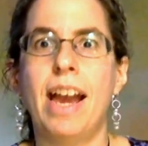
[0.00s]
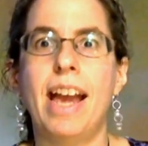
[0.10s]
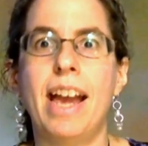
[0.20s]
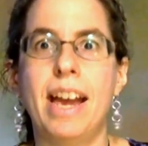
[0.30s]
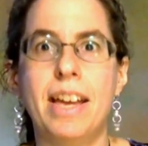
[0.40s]

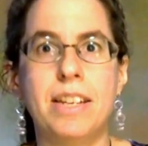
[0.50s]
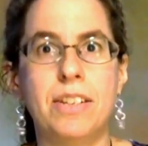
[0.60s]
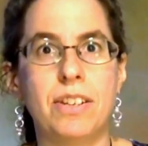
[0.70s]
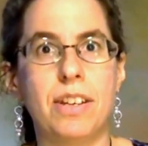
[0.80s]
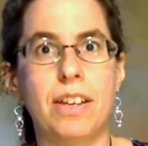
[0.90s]
And
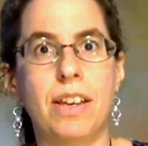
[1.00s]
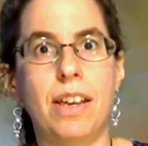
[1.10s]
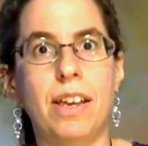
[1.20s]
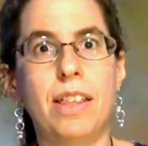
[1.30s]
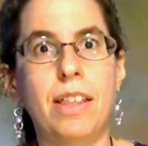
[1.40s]

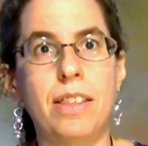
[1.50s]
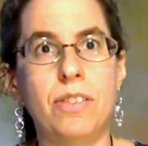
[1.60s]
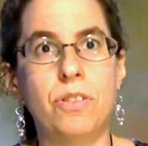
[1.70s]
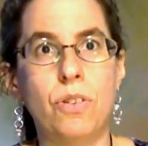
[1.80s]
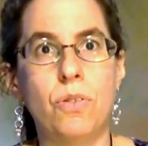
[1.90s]

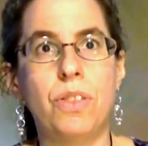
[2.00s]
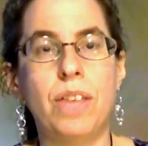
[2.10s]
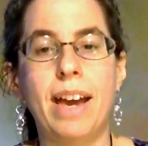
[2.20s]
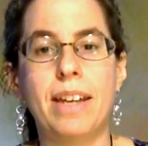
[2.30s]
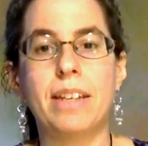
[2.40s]
so
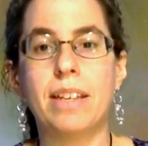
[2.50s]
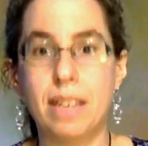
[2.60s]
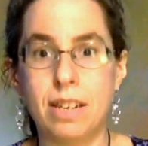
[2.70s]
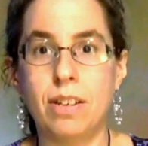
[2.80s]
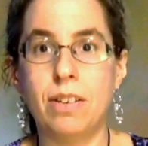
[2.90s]
that
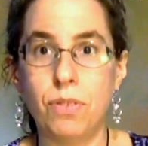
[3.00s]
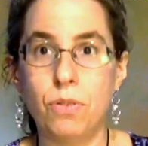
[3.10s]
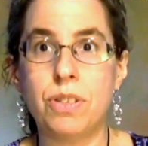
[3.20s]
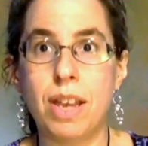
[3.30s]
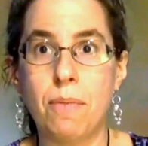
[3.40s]
can
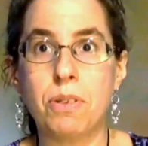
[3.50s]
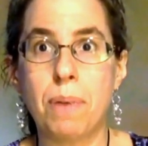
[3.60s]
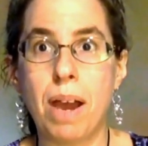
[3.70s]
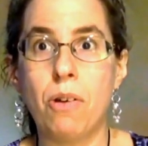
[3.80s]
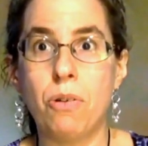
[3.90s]
influence how much
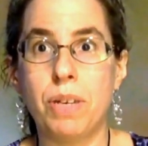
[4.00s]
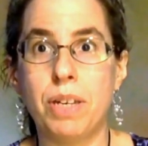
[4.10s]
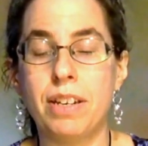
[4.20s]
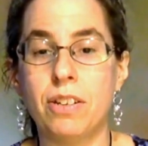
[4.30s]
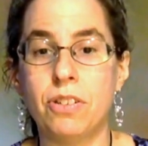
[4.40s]
power we
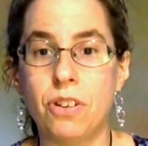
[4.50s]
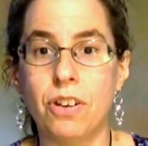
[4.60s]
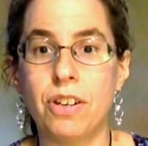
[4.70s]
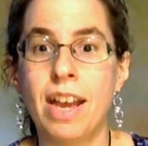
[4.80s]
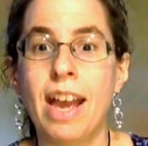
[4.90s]
can exert.